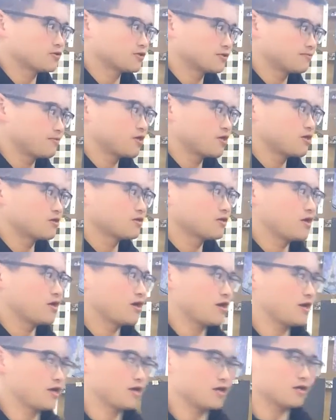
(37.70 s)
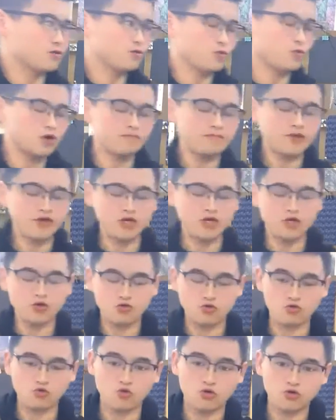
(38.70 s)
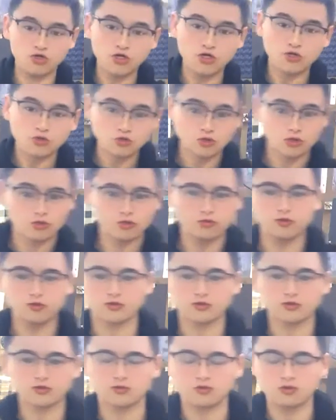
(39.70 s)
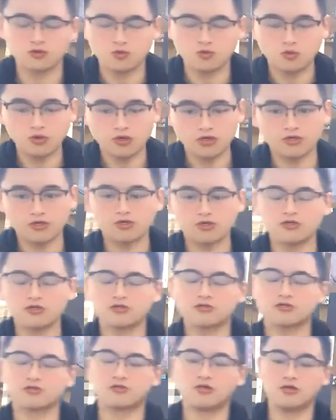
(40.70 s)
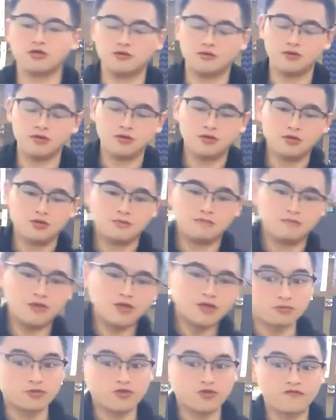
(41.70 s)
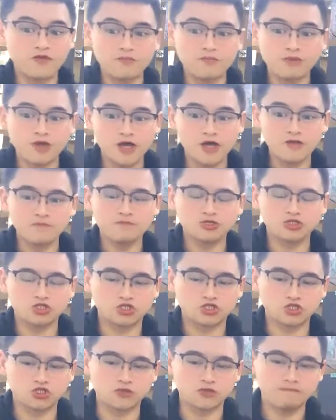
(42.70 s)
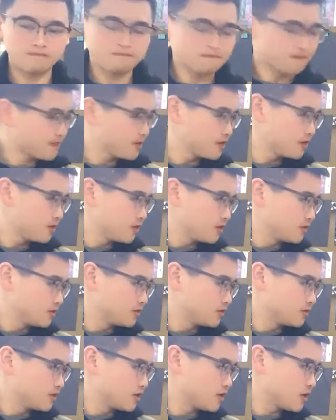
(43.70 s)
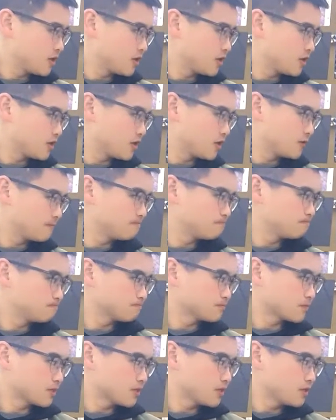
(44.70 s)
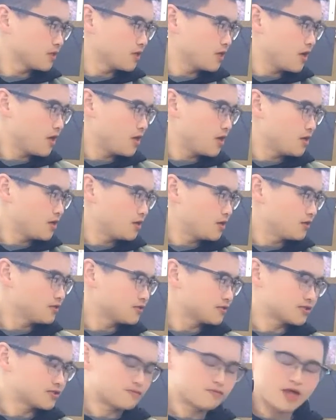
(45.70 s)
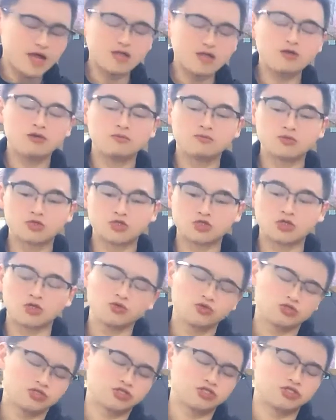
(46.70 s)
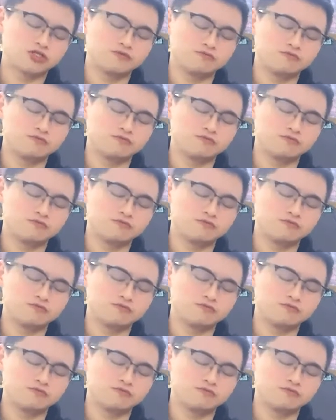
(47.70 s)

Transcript: speaking, I will make it short to introduce you what it is the meaning of the film cutting machine. Uh, this is some kind of a solution